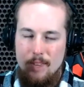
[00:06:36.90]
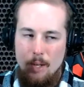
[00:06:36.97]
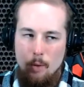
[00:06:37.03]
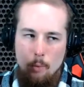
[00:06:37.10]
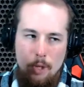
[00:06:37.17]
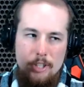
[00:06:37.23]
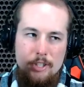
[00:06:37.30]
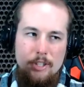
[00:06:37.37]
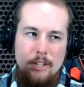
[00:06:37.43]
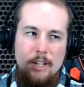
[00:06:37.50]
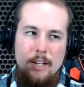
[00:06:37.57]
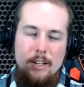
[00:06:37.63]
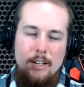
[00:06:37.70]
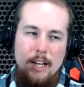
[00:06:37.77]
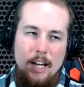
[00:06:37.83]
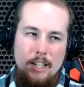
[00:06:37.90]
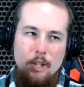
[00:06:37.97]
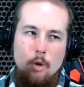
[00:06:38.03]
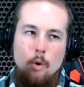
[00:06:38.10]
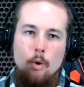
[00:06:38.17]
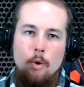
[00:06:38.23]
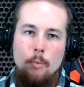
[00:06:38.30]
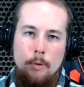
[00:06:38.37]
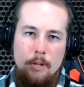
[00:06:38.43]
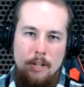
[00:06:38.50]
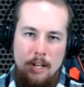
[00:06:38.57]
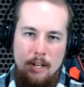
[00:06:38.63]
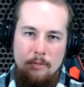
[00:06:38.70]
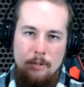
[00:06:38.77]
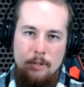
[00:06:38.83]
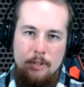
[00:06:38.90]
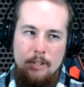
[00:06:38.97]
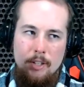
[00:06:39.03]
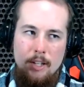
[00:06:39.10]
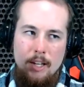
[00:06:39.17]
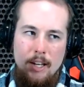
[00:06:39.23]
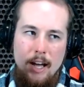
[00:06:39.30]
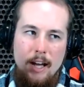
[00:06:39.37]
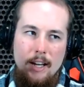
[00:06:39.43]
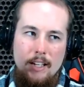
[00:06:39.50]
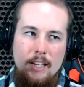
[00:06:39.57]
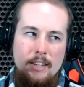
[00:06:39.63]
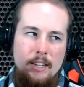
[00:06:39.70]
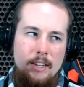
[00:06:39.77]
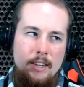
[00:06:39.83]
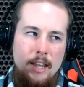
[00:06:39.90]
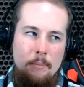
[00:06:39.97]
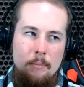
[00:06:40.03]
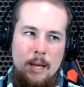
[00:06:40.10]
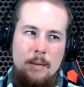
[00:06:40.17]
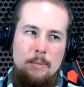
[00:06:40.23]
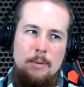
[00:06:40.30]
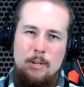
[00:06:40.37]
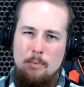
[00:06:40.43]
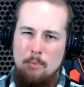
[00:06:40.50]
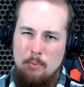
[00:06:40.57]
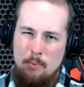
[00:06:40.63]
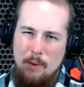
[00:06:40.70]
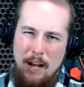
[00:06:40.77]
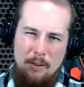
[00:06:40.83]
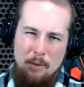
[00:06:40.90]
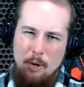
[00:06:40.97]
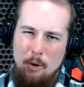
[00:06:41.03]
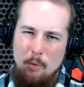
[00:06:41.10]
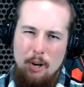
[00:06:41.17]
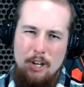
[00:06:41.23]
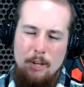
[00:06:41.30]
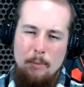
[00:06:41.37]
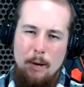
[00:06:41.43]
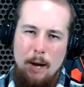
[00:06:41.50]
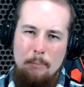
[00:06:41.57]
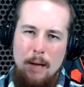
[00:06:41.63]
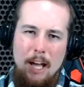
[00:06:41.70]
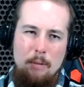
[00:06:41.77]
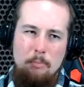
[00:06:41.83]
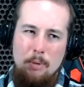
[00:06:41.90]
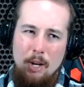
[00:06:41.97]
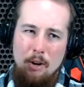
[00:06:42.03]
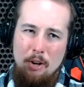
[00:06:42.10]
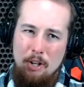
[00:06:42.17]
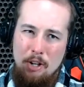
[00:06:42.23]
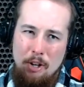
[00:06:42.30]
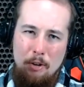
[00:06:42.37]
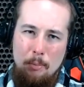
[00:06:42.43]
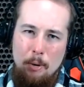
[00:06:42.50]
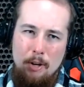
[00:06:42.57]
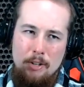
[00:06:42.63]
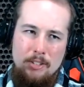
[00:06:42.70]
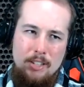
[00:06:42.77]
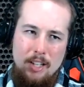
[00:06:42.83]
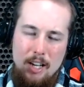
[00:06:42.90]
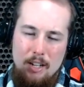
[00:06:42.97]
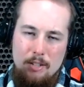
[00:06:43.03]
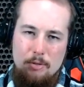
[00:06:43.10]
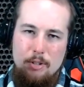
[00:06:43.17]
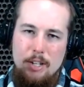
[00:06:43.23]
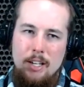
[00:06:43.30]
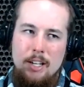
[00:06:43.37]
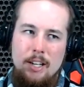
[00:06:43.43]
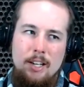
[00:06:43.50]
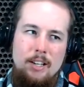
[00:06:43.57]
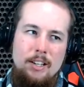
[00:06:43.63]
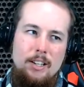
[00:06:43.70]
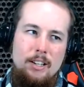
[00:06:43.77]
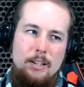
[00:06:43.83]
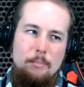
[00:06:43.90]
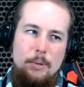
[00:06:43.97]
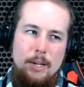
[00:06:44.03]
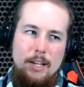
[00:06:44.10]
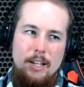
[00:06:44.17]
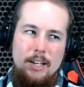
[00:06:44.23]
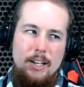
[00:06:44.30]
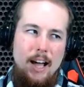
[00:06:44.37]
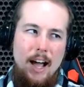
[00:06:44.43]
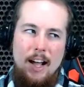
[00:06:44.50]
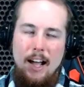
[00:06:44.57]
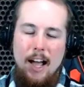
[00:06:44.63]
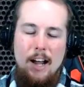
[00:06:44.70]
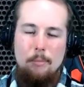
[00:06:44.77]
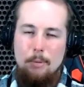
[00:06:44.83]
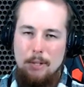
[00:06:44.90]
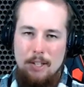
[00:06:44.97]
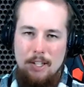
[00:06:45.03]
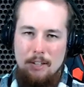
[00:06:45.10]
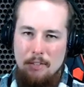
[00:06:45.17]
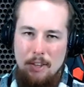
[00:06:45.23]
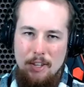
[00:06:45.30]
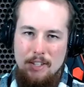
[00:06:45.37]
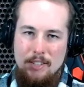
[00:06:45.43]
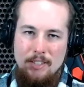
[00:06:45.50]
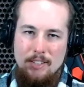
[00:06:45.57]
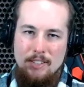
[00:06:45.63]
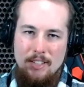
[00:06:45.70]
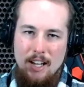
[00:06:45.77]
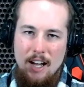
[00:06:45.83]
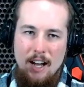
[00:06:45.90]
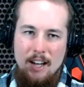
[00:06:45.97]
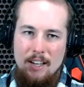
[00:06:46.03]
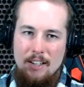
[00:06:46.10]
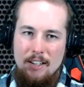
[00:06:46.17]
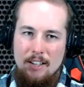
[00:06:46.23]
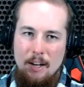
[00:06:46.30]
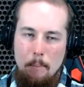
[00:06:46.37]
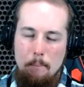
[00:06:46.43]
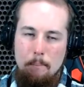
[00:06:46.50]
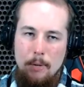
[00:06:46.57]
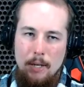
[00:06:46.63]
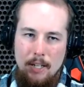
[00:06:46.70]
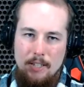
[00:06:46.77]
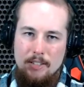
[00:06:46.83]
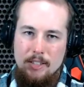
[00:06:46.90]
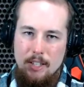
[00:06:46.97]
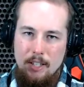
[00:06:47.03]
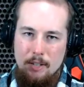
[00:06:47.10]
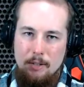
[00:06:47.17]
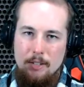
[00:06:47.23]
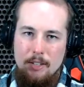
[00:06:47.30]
which at the corporate level, I get that they may be, I don't know, worried about bad PR in other parts of the country, but I got to believe that this is not a big deal.